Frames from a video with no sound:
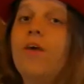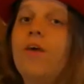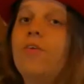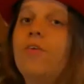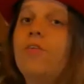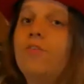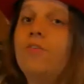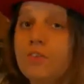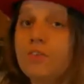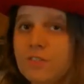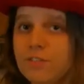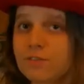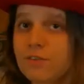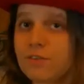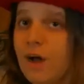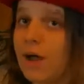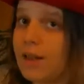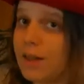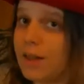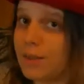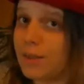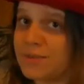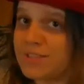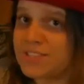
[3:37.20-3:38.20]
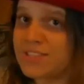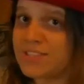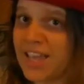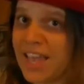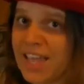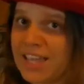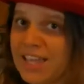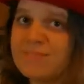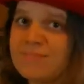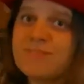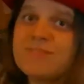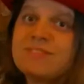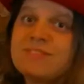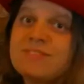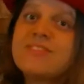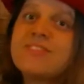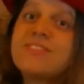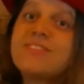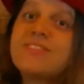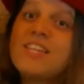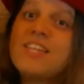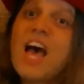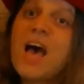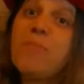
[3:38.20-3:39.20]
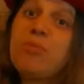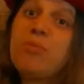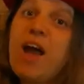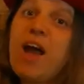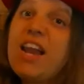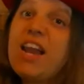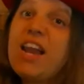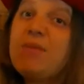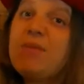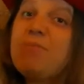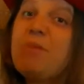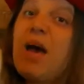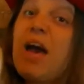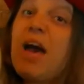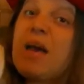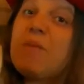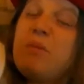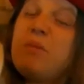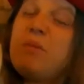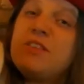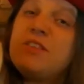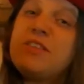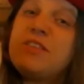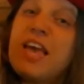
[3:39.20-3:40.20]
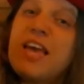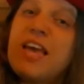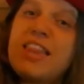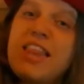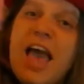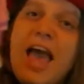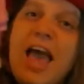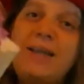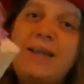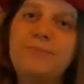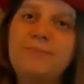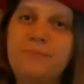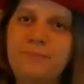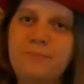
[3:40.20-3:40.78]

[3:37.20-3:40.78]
First of all, let me say, stop writing black books like that.